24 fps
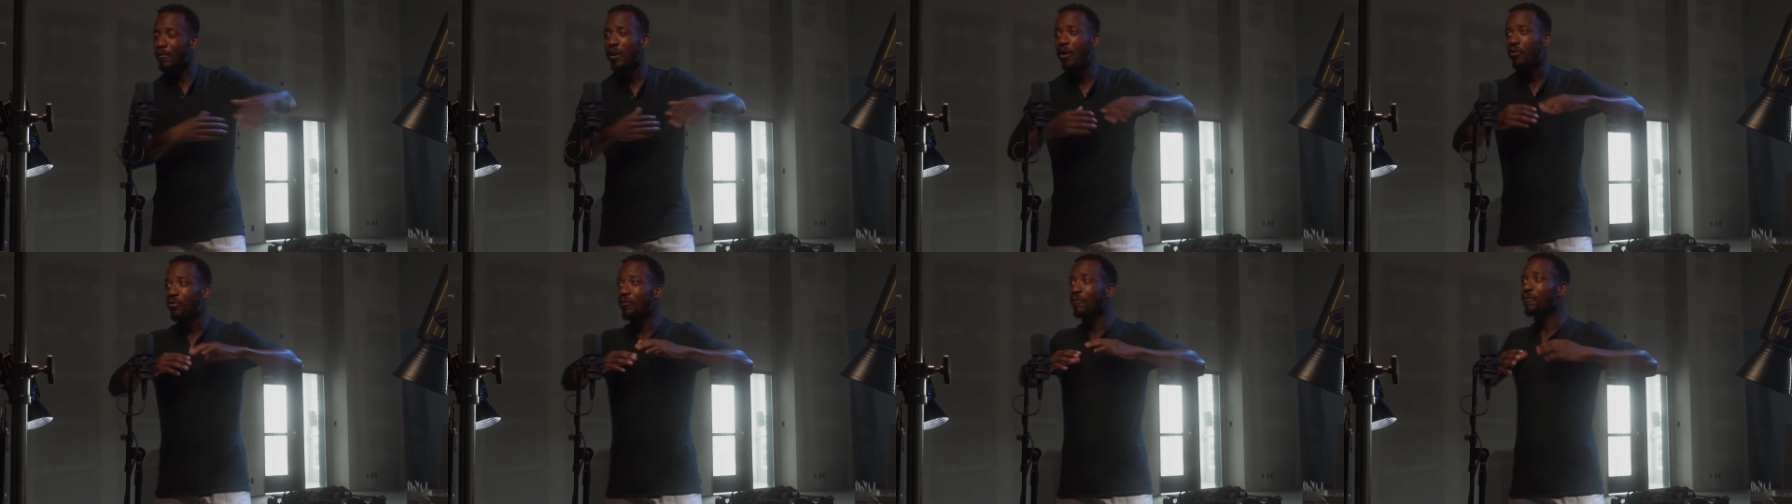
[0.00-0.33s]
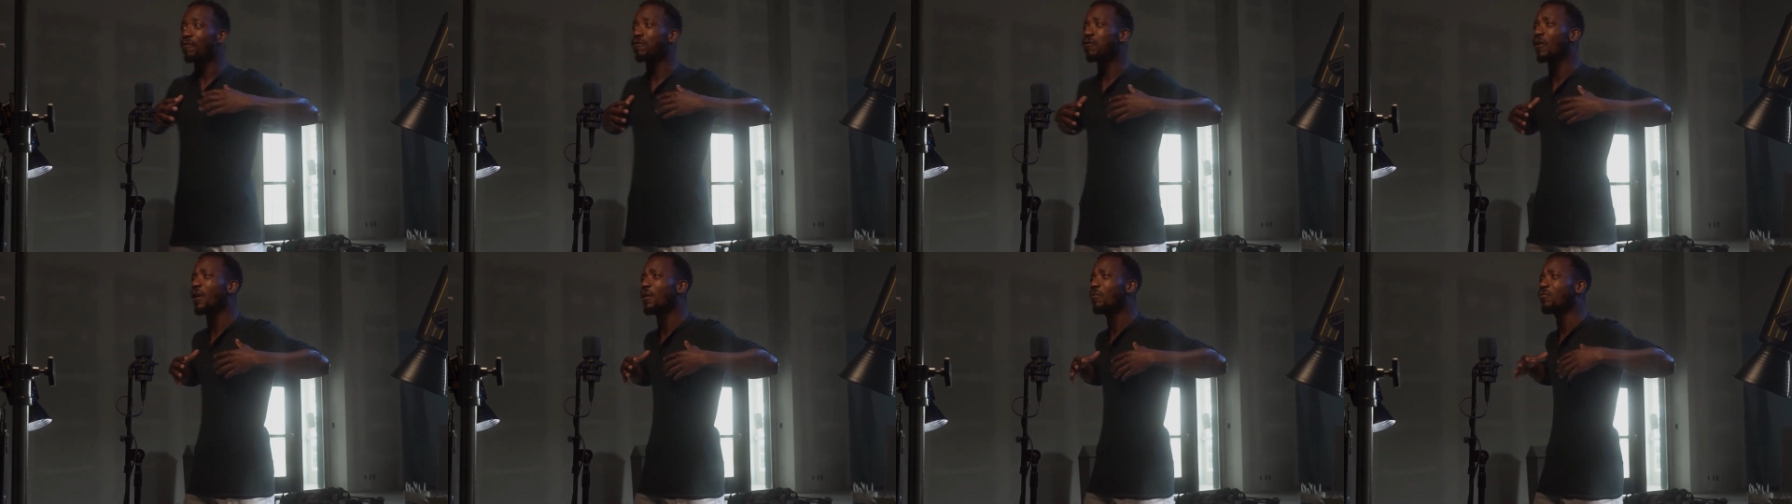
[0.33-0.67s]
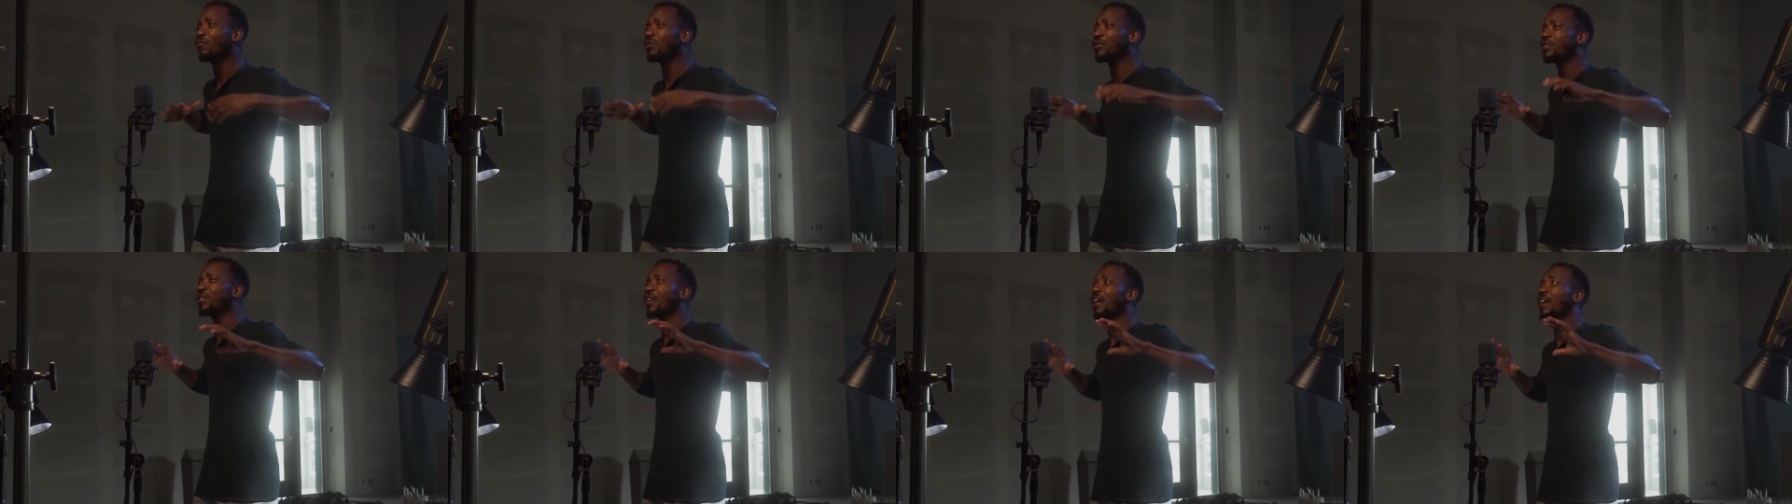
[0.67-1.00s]
On the front
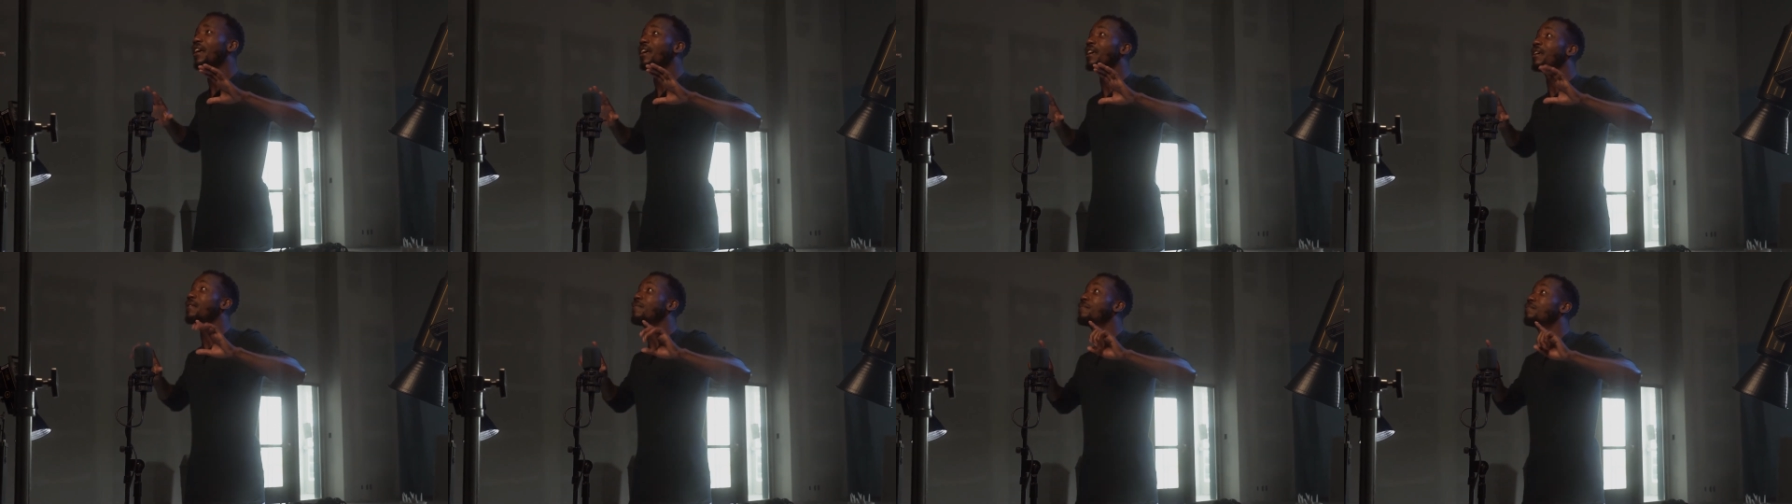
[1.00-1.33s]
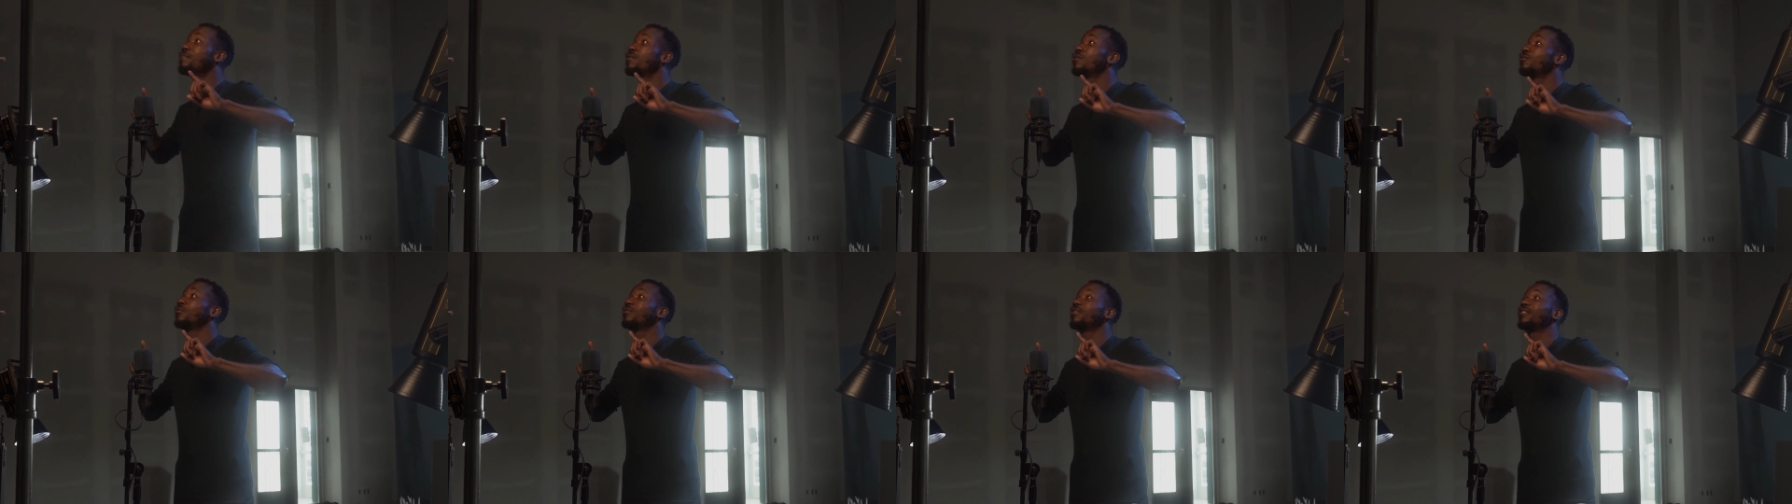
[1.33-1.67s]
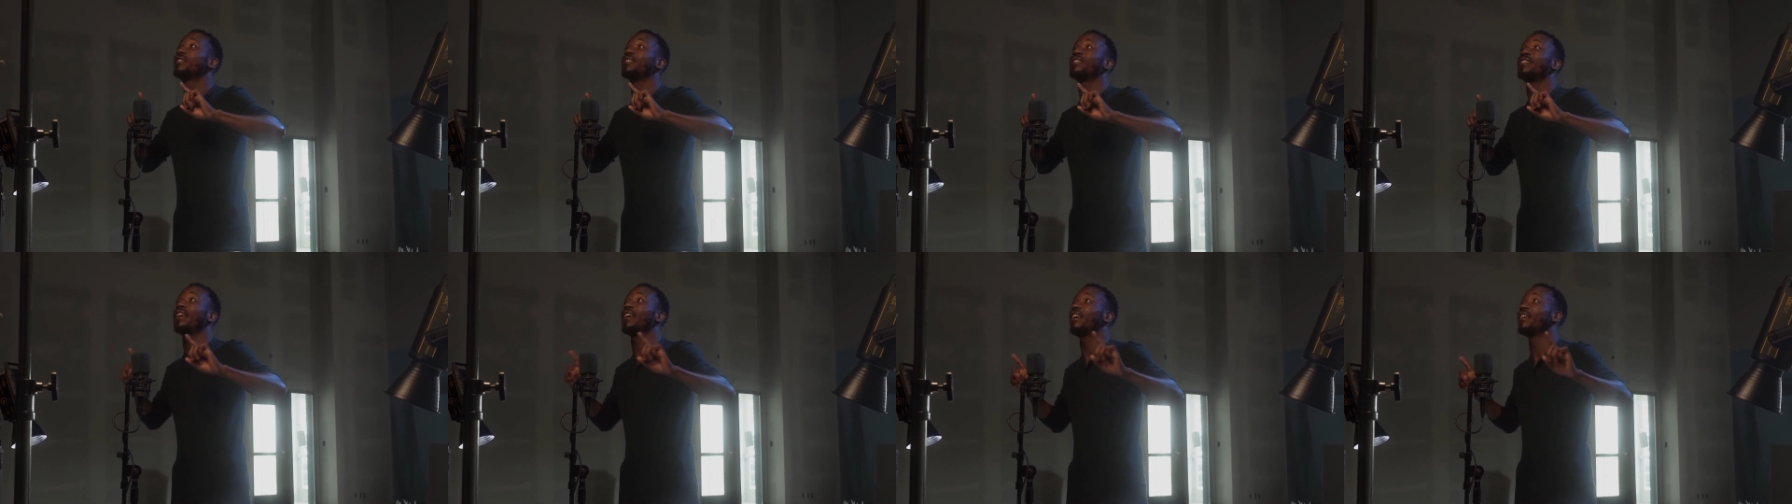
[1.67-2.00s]
was a
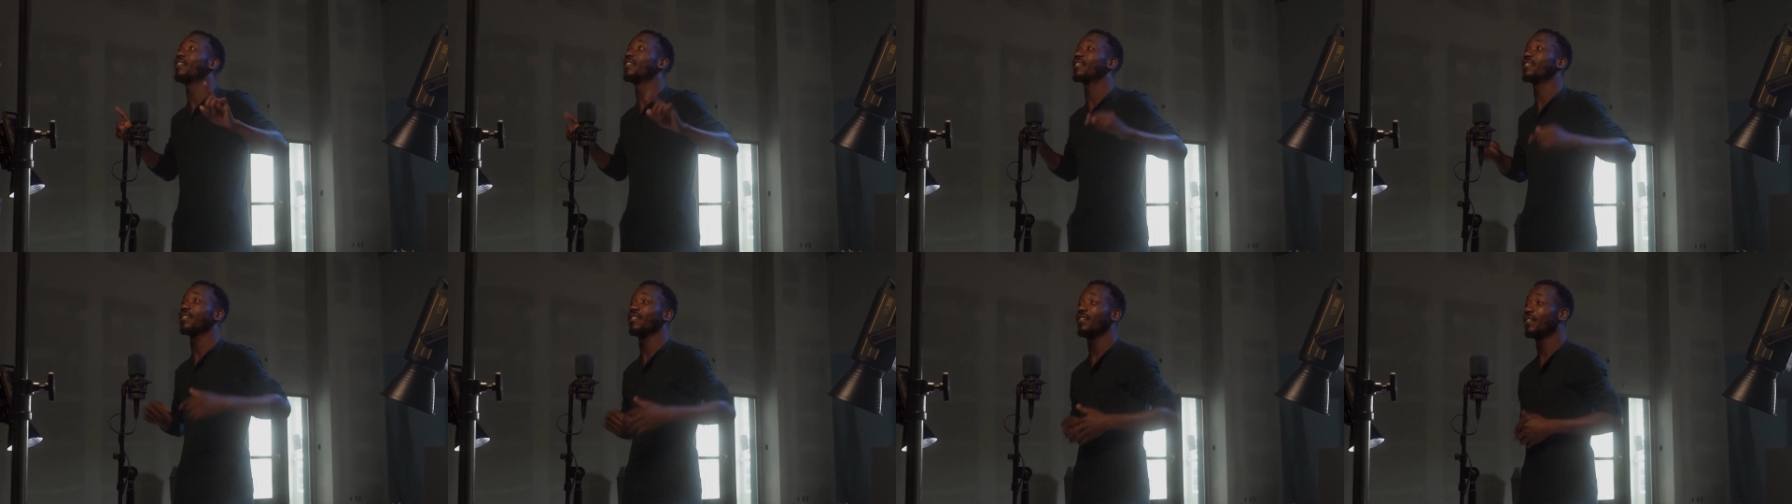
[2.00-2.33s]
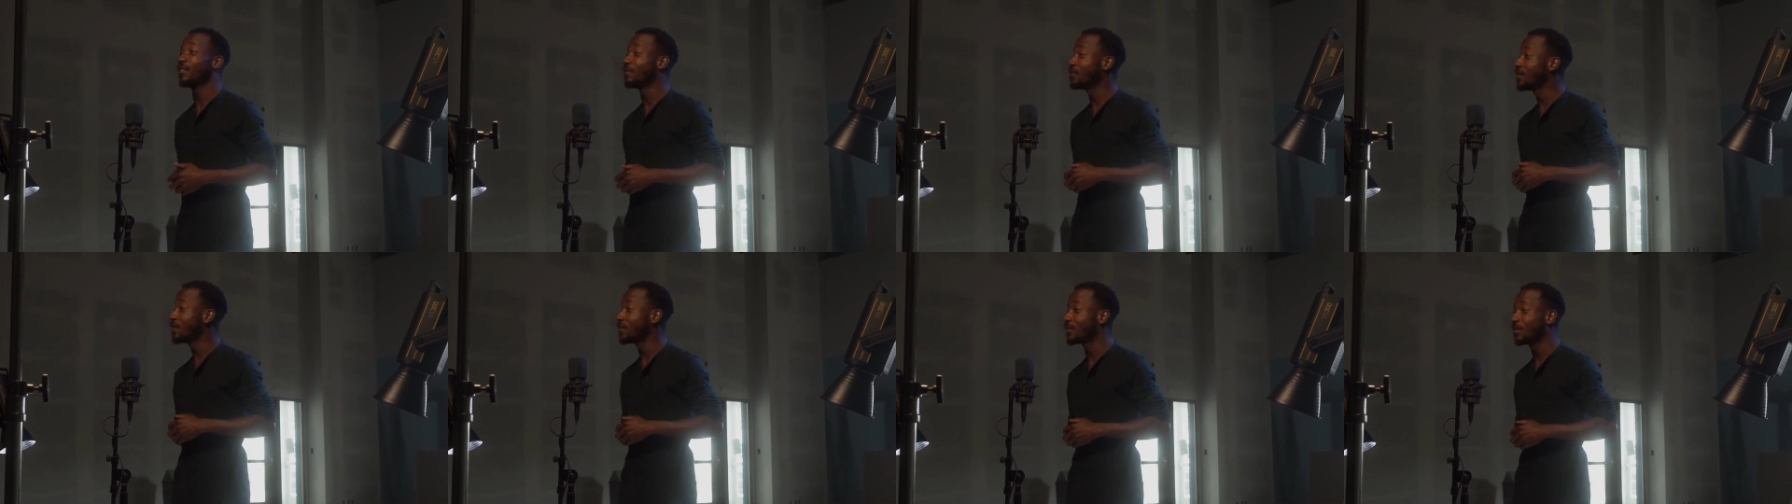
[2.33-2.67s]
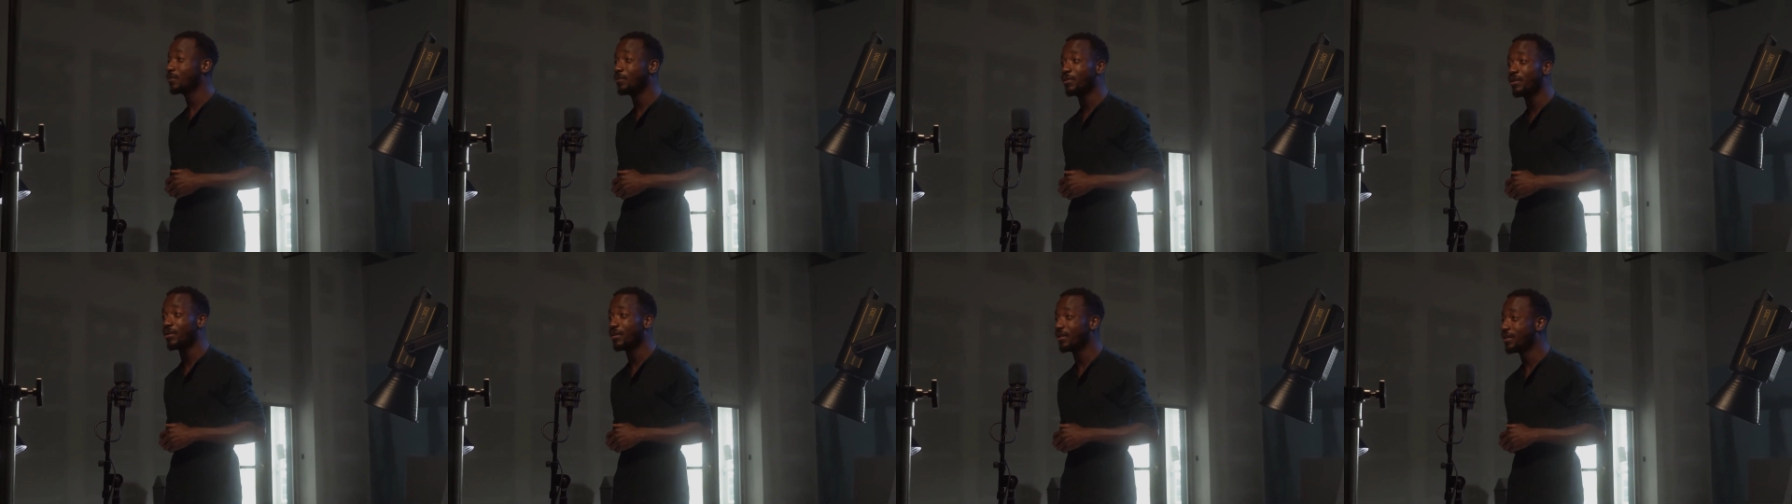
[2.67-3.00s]
mosaic of his
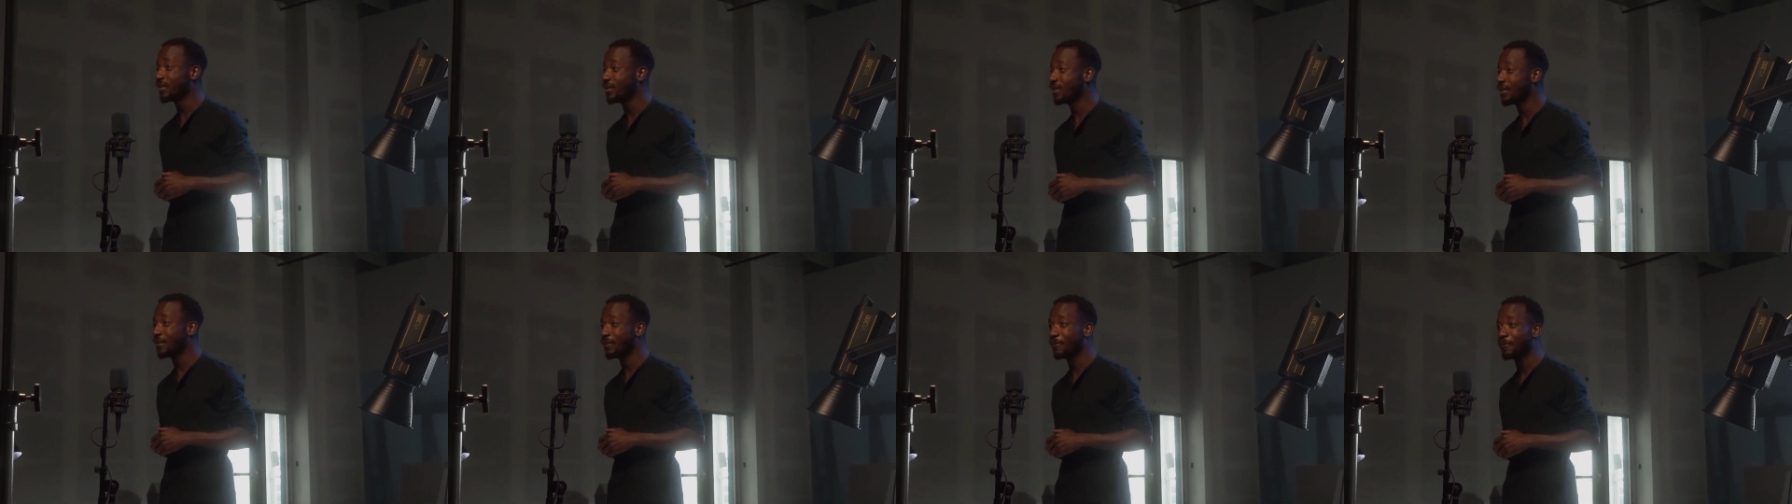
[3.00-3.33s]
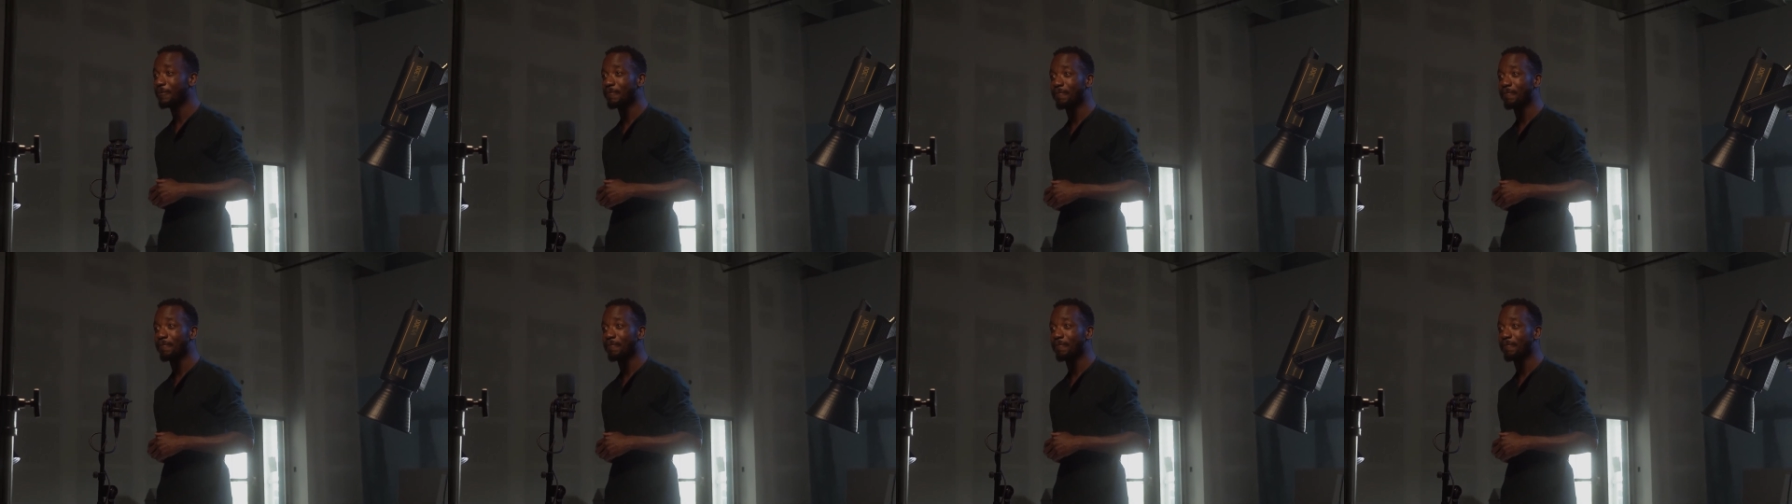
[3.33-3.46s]
community